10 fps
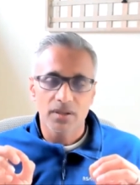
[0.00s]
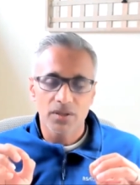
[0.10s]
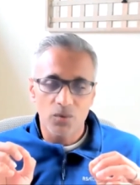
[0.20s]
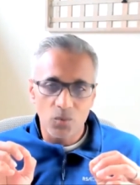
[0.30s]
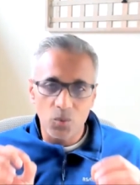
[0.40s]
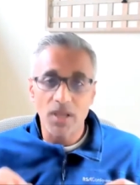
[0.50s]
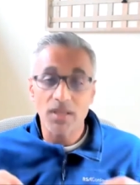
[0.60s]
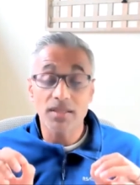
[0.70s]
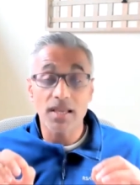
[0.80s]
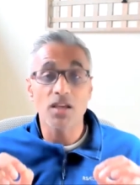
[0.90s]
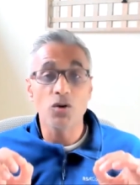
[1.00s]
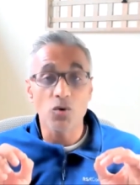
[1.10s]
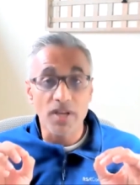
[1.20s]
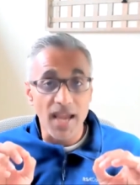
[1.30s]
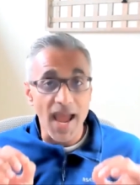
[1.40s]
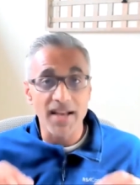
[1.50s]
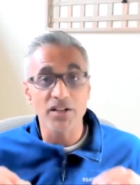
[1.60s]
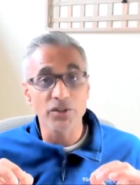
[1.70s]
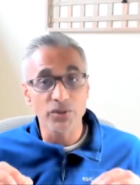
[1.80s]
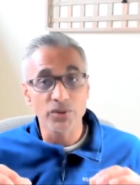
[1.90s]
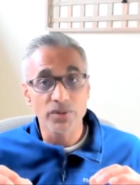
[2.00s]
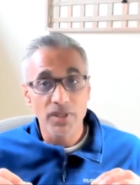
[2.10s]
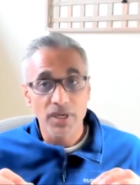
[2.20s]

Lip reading: the one thing you can do